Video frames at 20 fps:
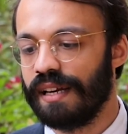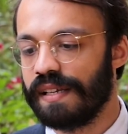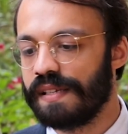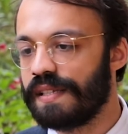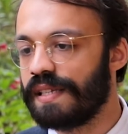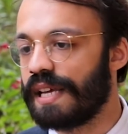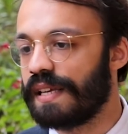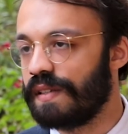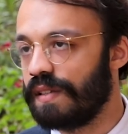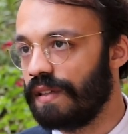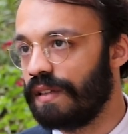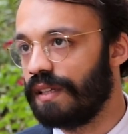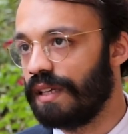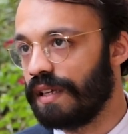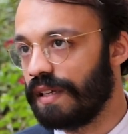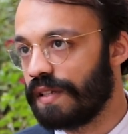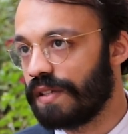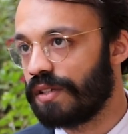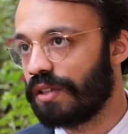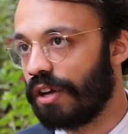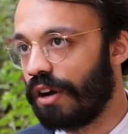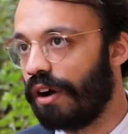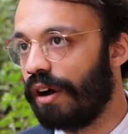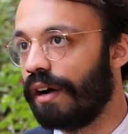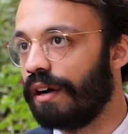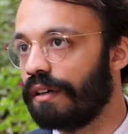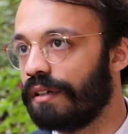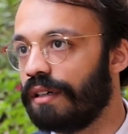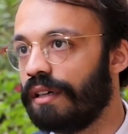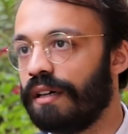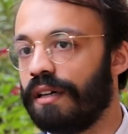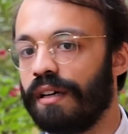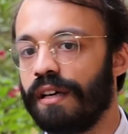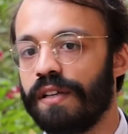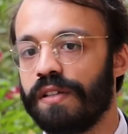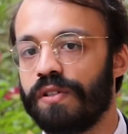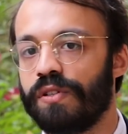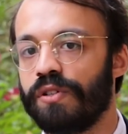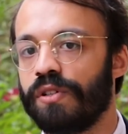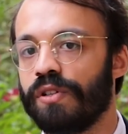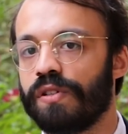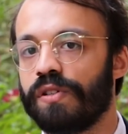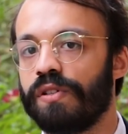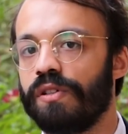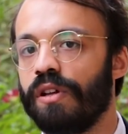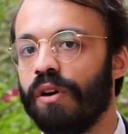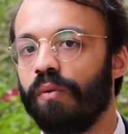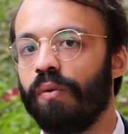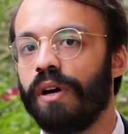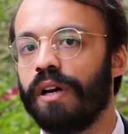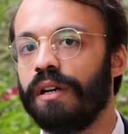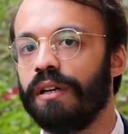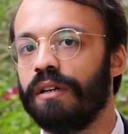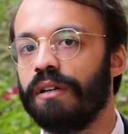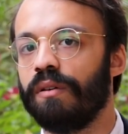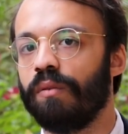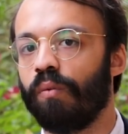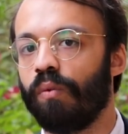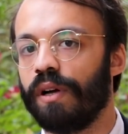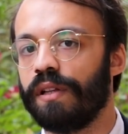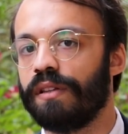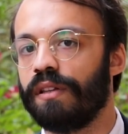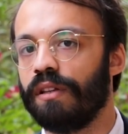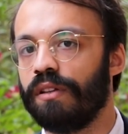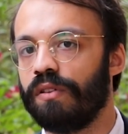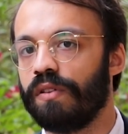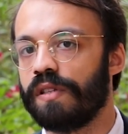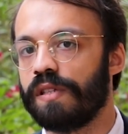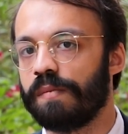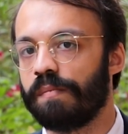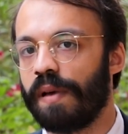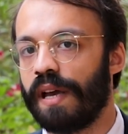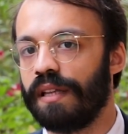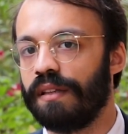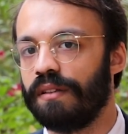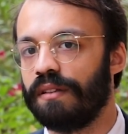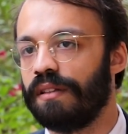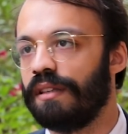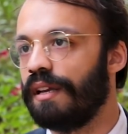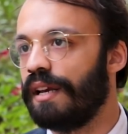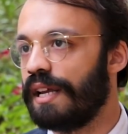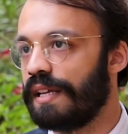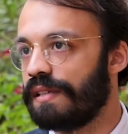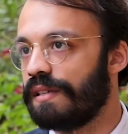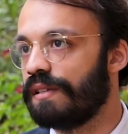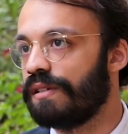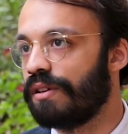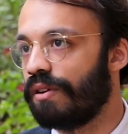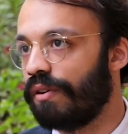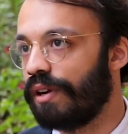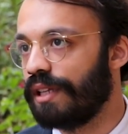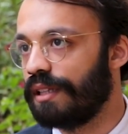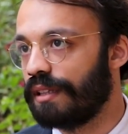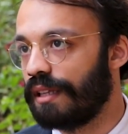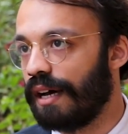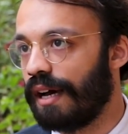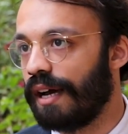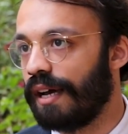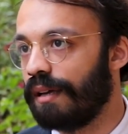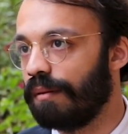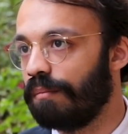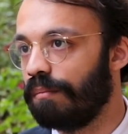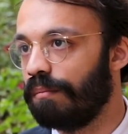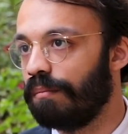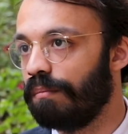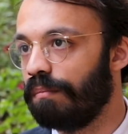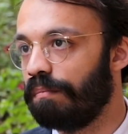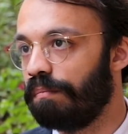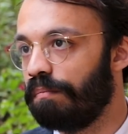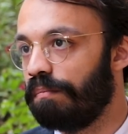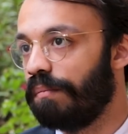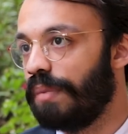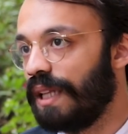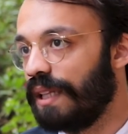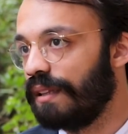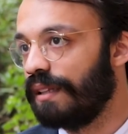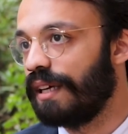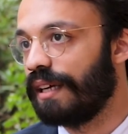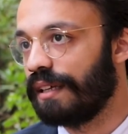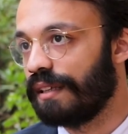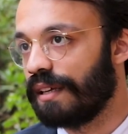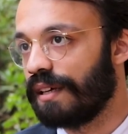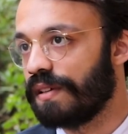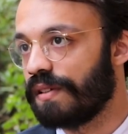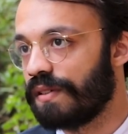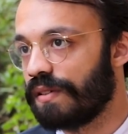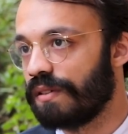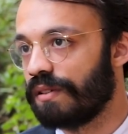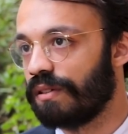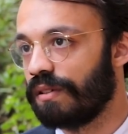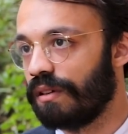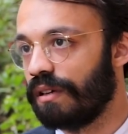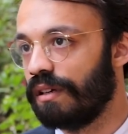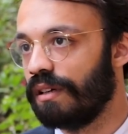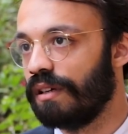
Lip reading: necessity is there. It's just no one wanted to spend the necessary time building this.